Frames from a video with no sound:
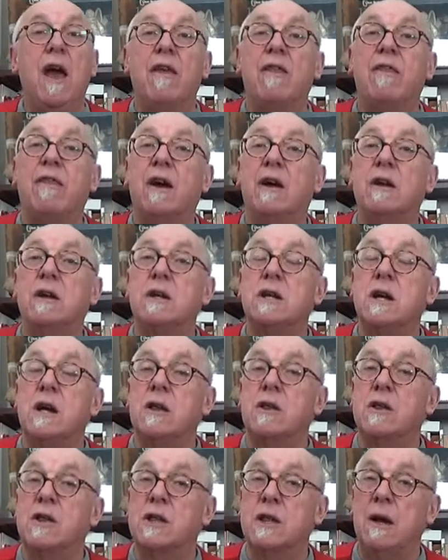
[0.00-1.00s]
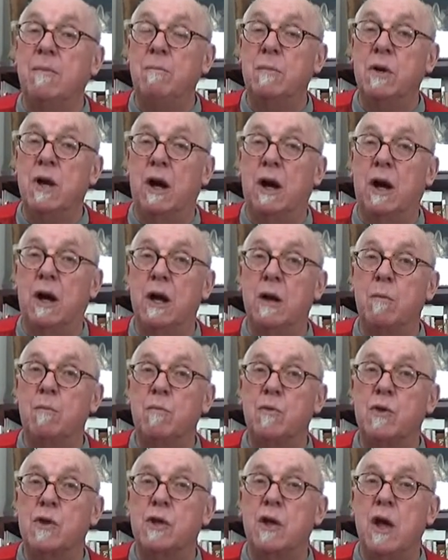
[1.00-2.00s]
that
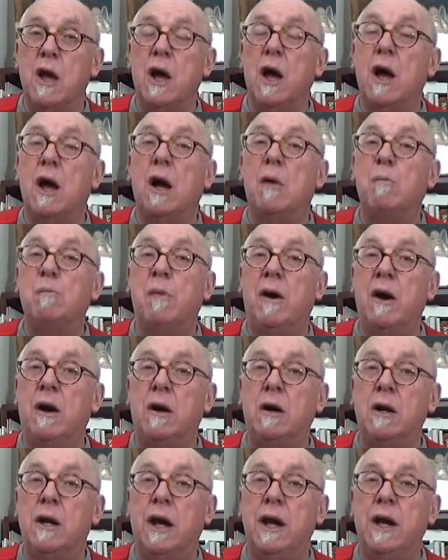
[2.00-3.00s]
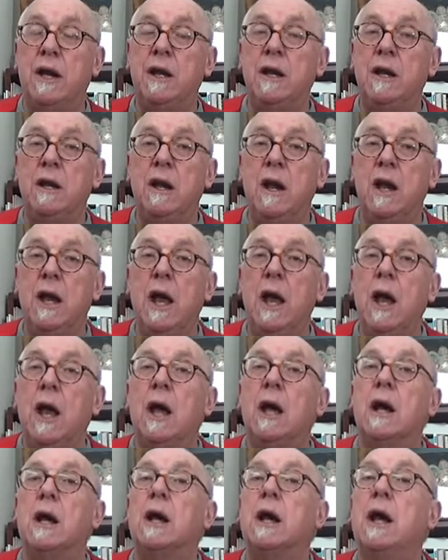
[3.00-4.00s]
sometimes a bargain
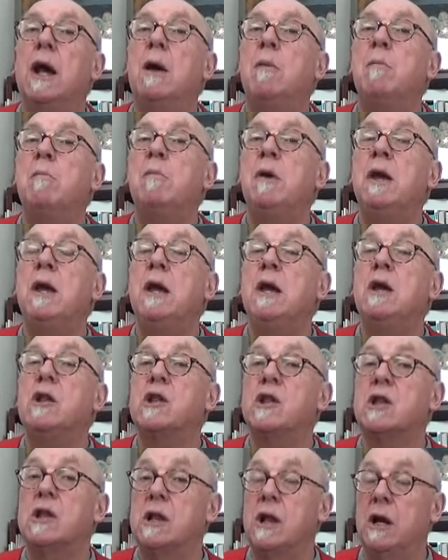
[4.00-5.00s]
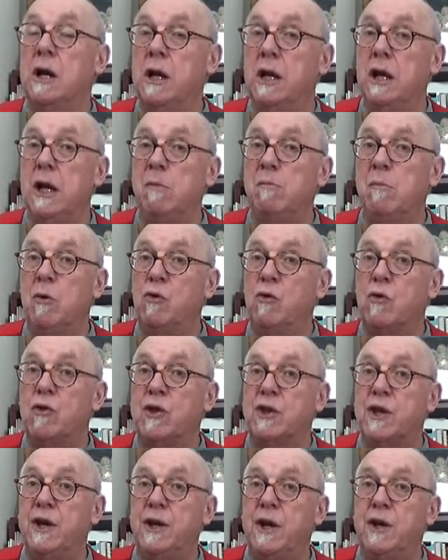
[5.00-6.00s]
can be slightly more
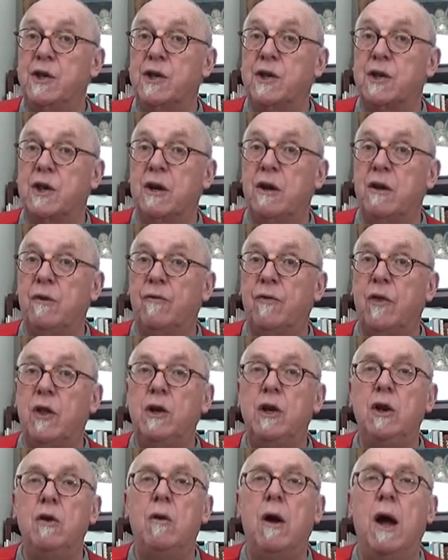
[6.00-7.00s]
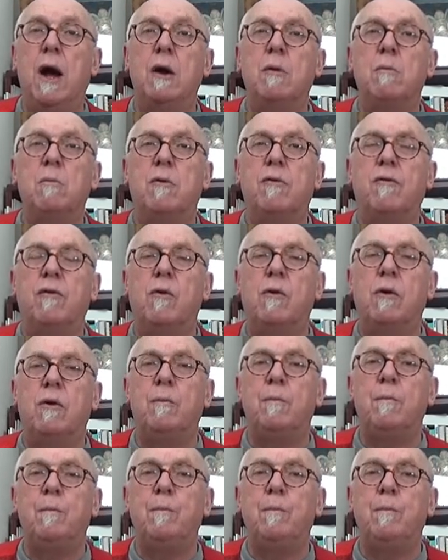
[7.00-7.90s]
sinister than you hoped for.